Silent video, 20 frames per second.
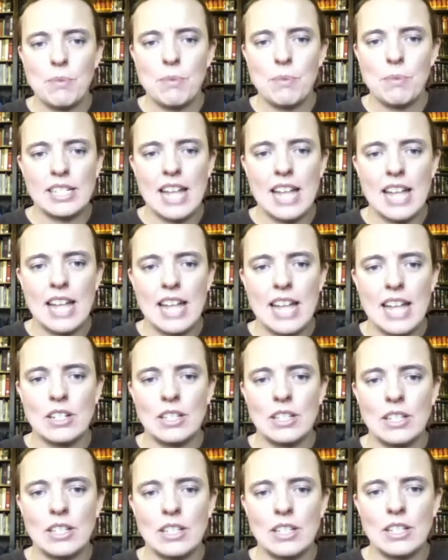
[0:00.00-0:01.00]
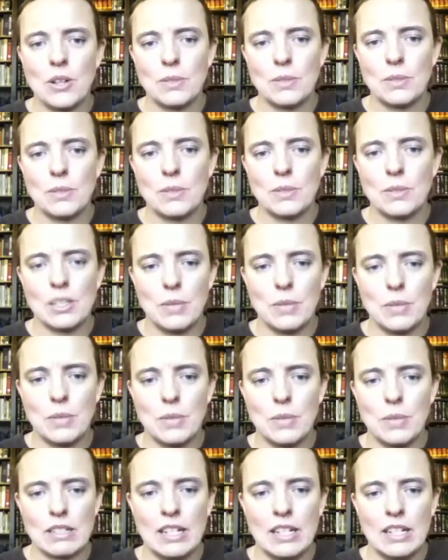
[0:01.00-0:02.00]
presentation that goes with this
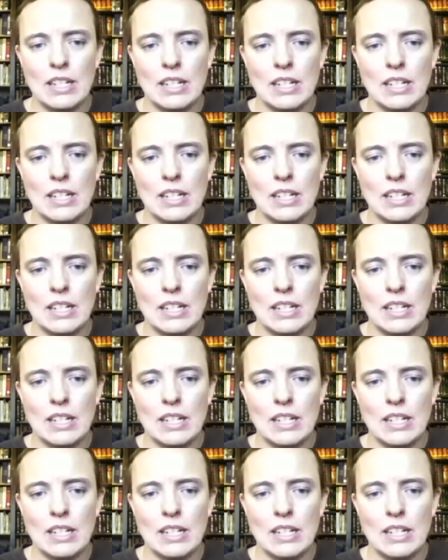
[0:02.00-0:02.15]
quiz.